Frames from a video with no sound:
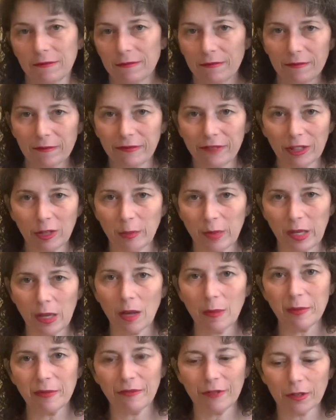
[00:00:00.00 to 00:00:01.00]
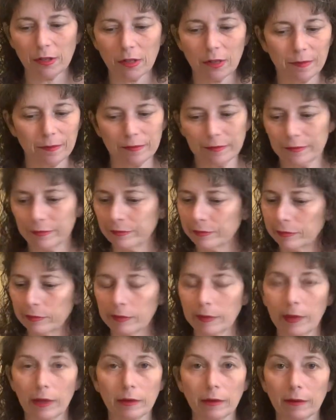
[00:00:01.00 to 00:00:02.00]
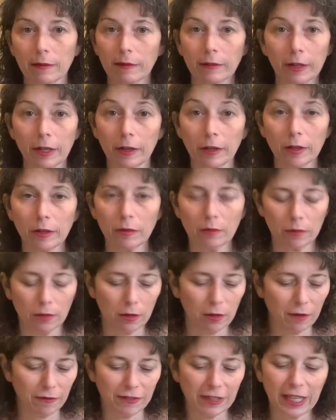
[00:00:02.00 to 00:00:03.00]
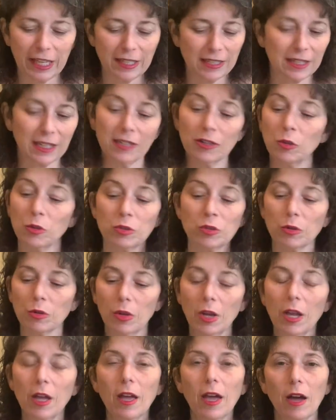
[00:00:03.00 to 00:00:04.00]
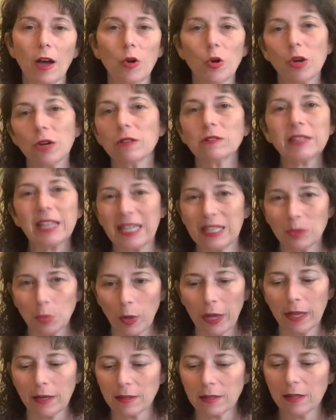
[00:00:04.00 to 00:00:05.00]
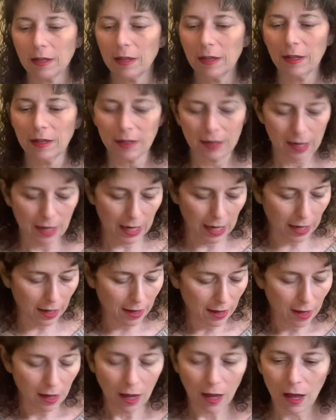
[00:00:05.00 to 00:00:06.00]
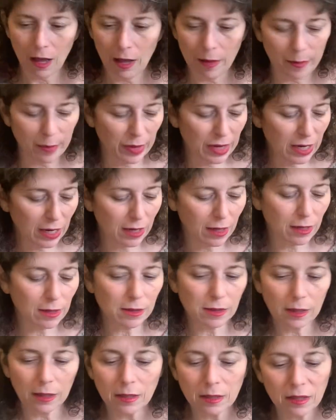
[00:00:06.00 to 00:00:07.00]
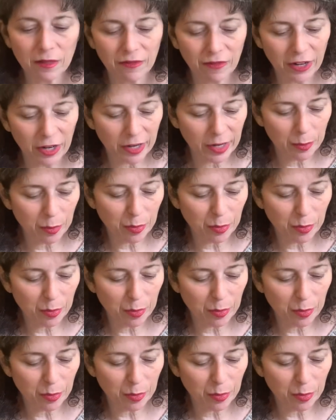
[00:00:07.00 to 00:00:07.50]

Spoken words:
fill me up for another year of lace. I don't do, or lace weight knitting. But it is a very